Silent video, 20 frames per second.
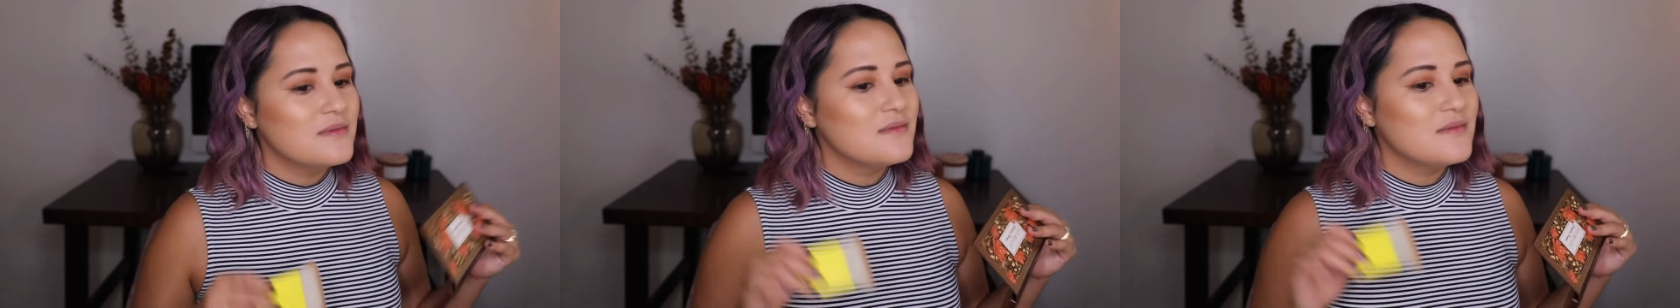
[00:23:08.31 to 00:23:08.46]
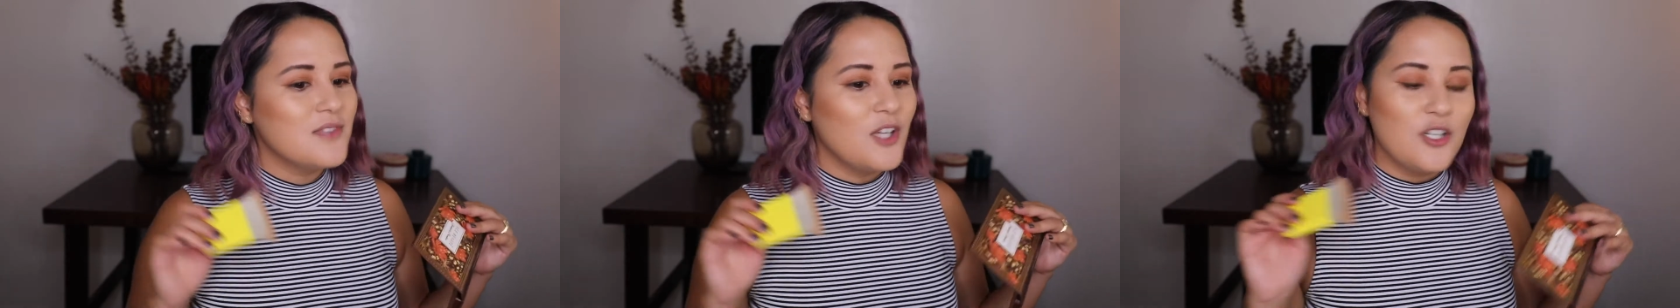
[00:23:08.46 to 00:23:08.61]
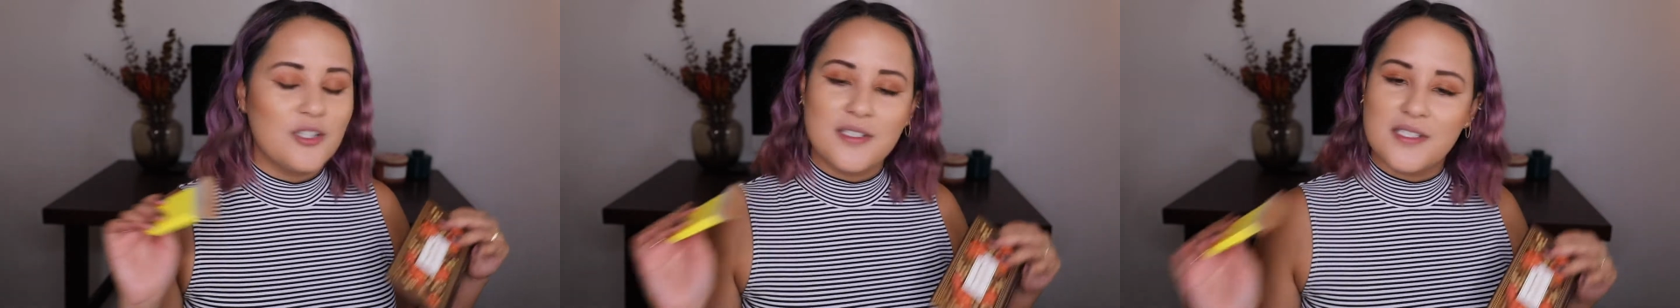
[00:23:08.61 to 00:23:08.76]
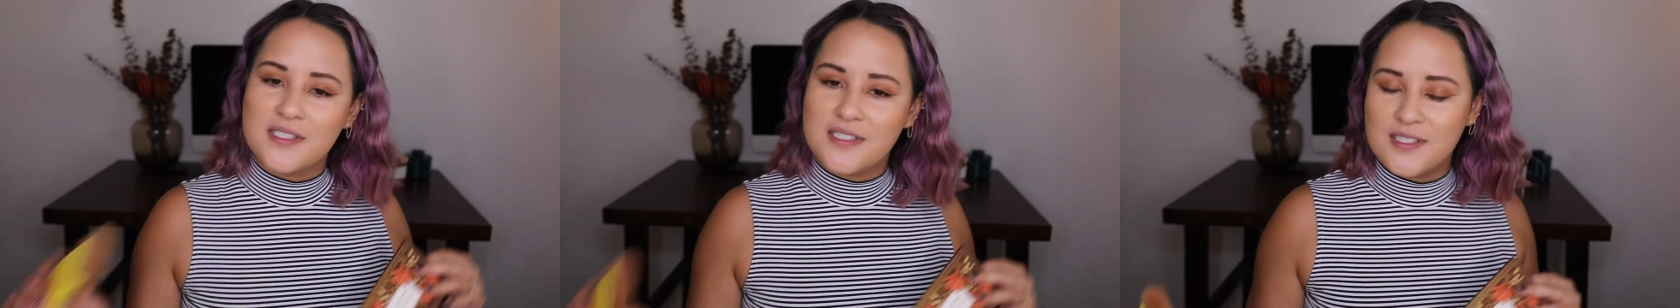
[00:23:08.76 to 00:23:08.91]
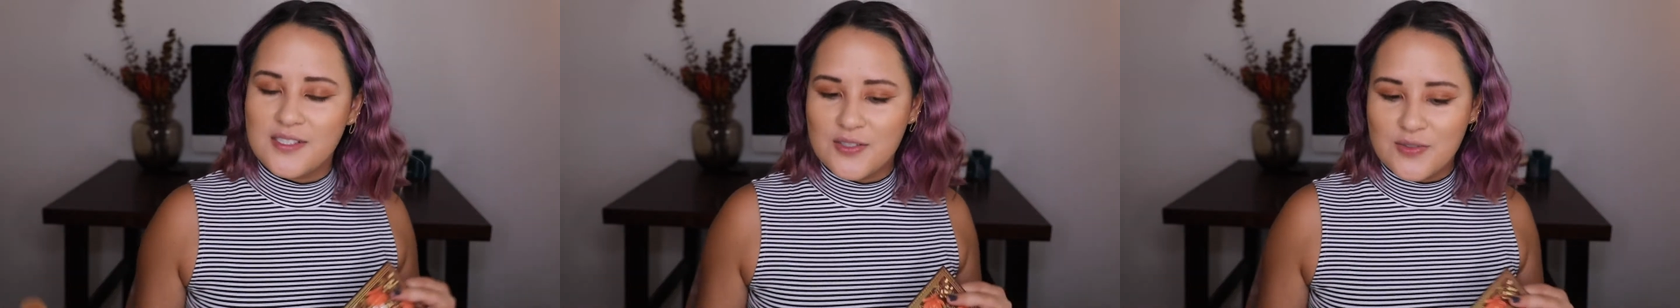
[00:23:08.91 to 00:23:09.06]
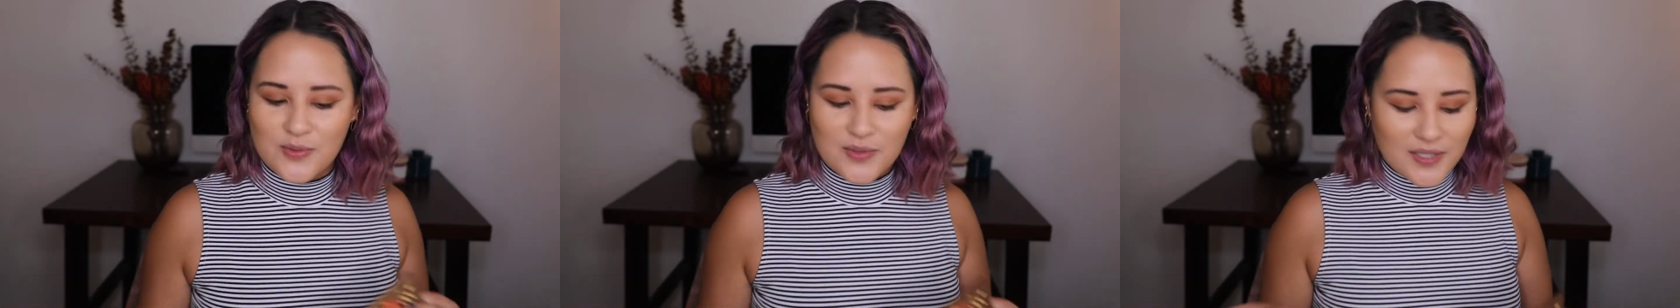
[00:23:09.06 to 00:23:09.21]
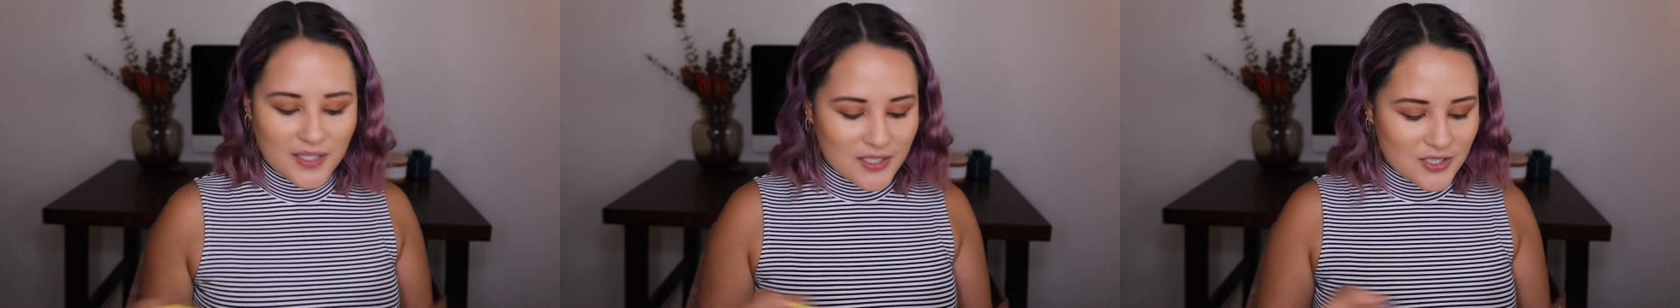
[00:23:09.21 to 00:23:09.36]
long
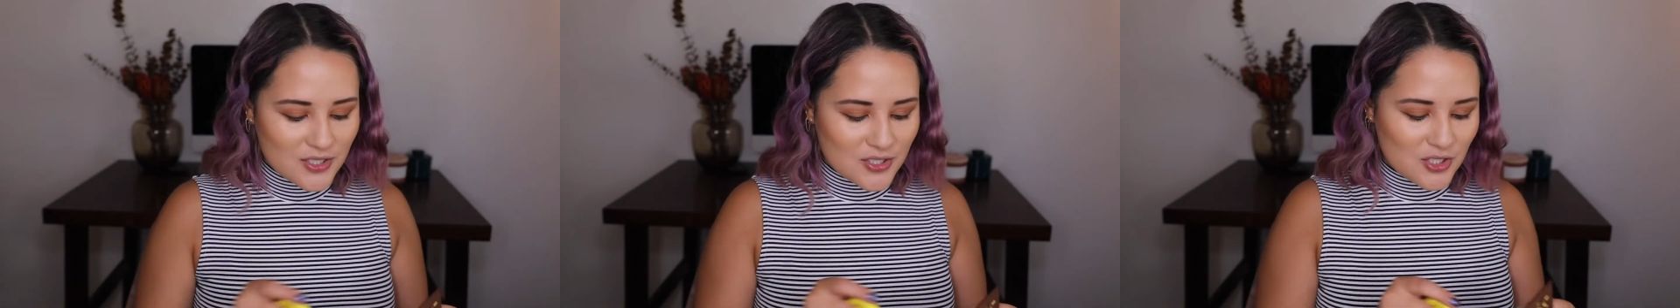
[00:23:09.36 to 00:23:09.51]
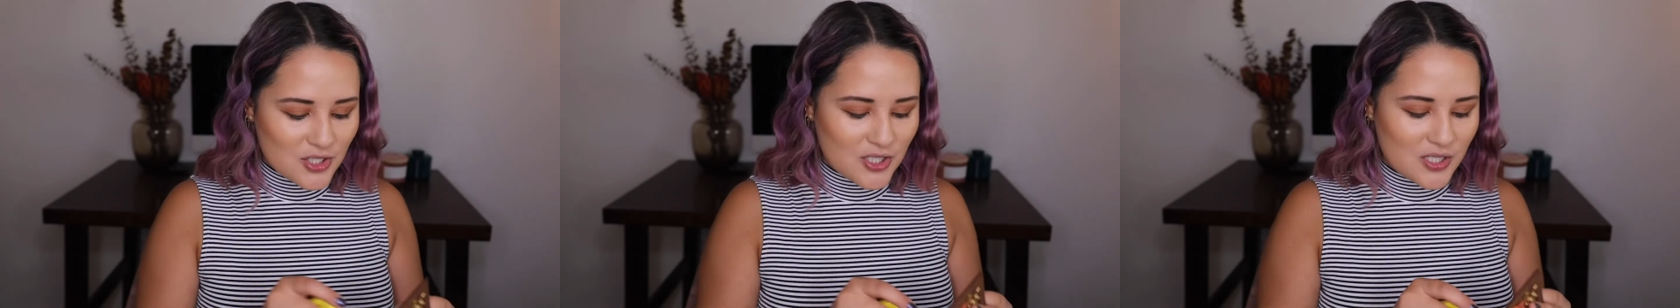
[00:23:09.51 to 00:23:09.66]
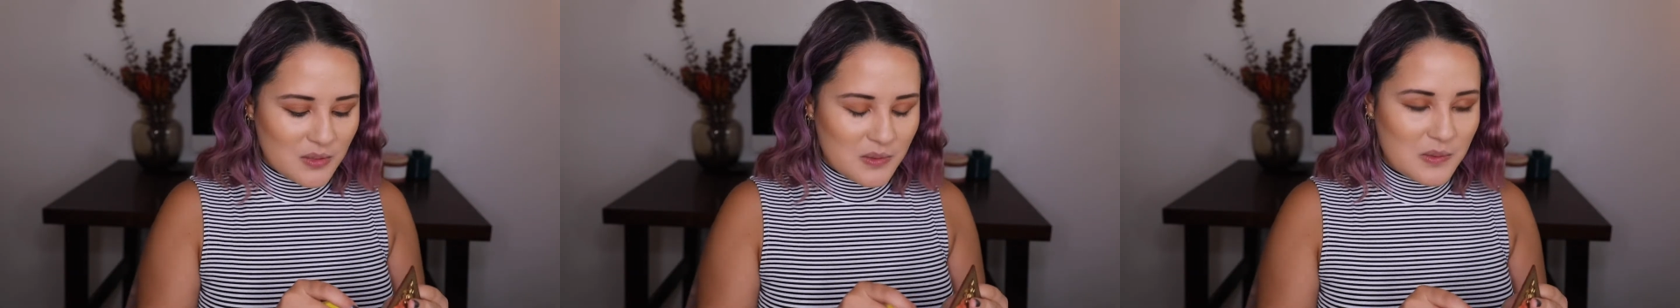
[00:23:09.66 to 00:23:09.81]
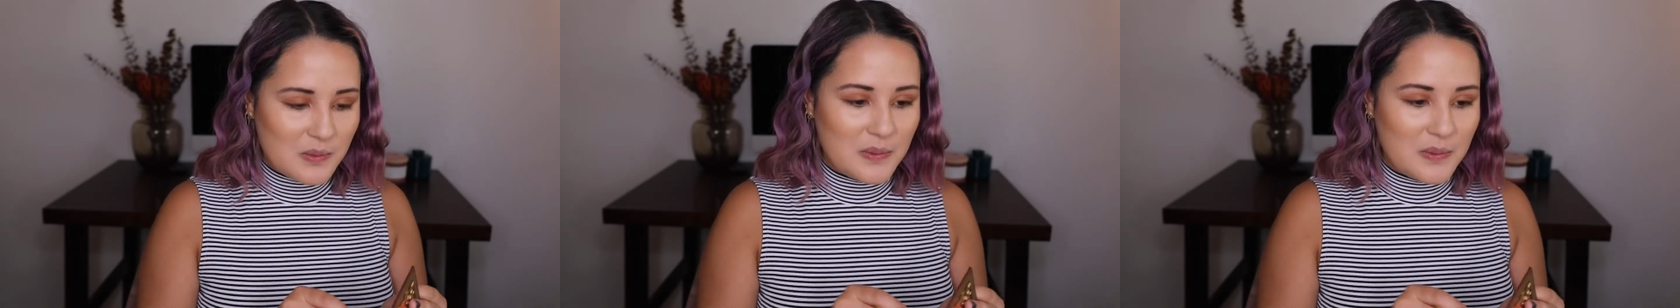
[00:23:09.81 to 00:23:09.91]
distance relationships,